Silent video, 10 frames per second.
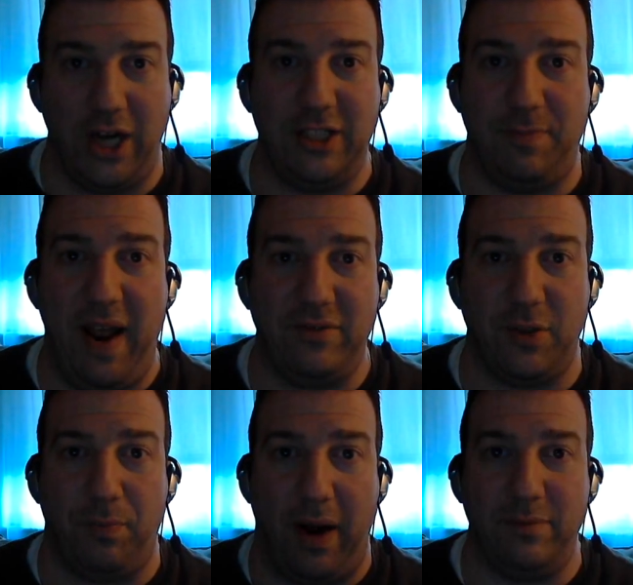Giants may have
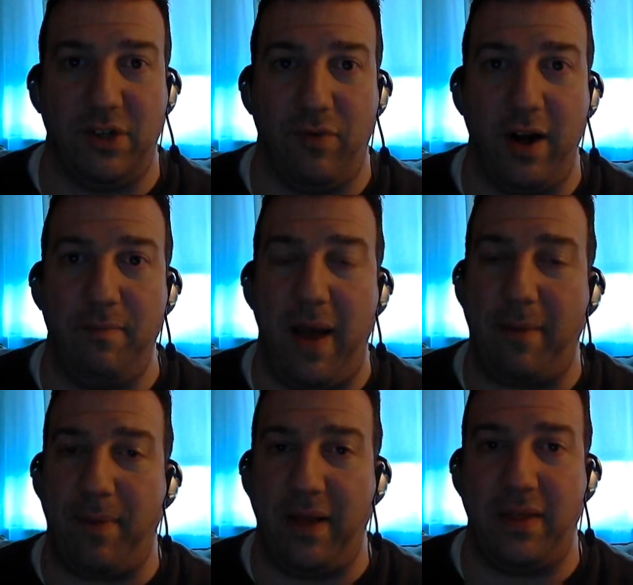some problems at running
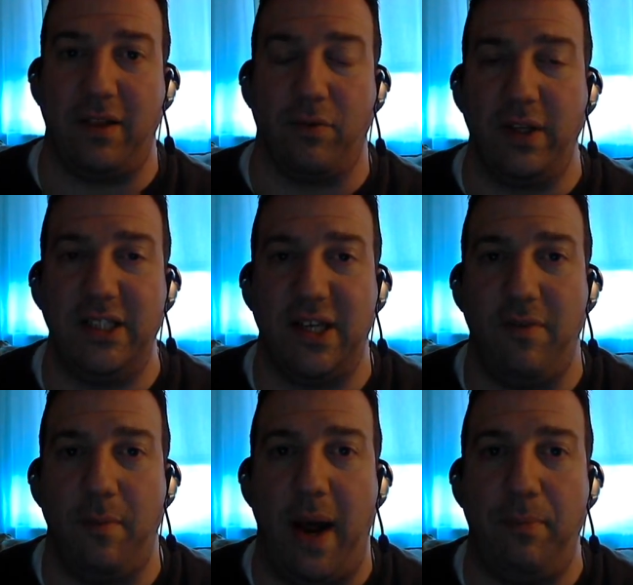back, but I think the
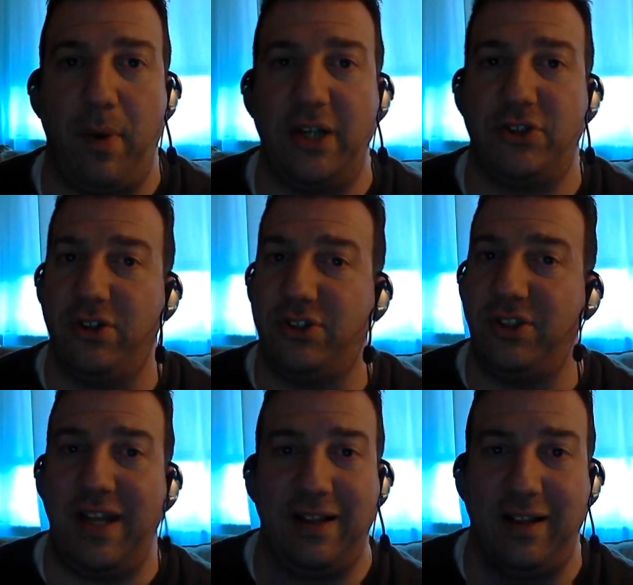releasing of Ahmad Bradshaw
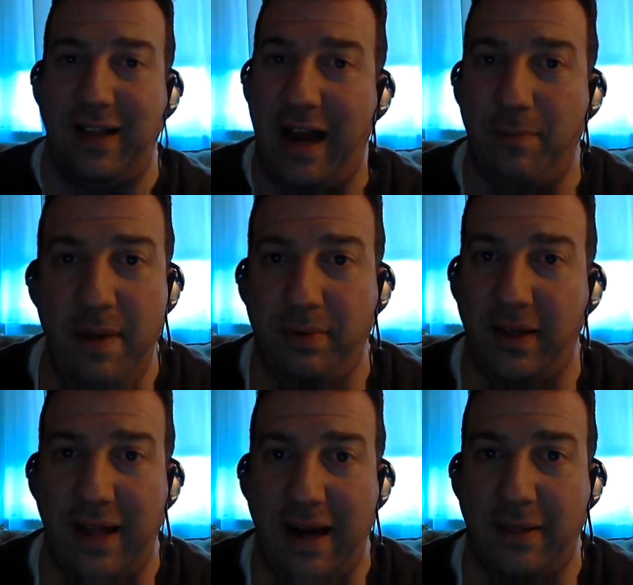should tell a lot of
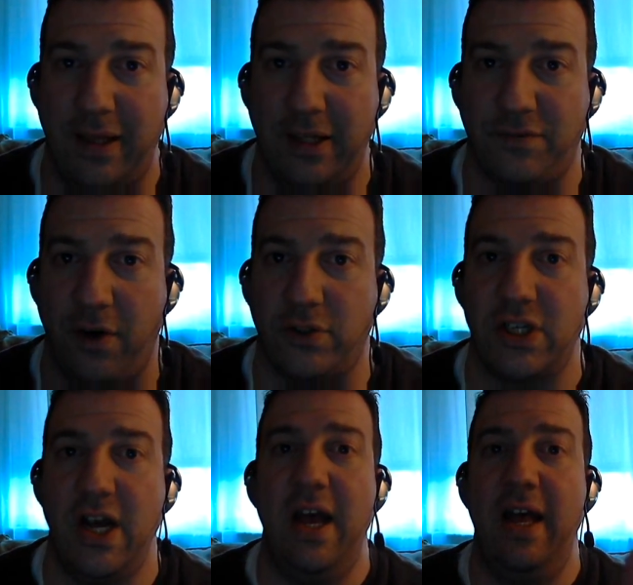people a lot of things,
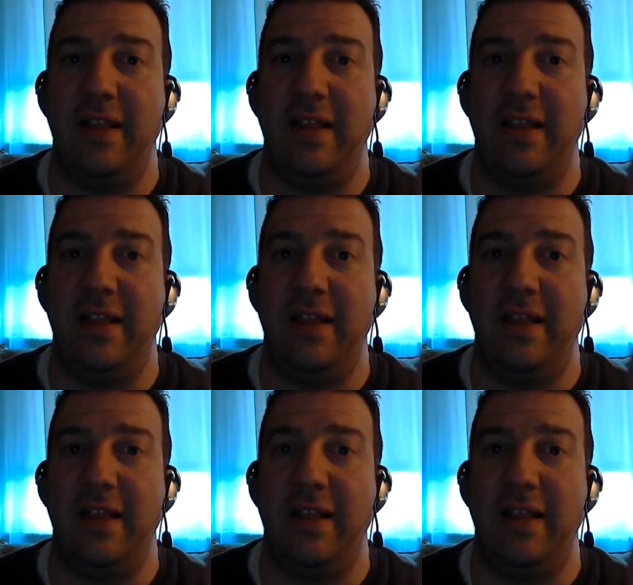folks.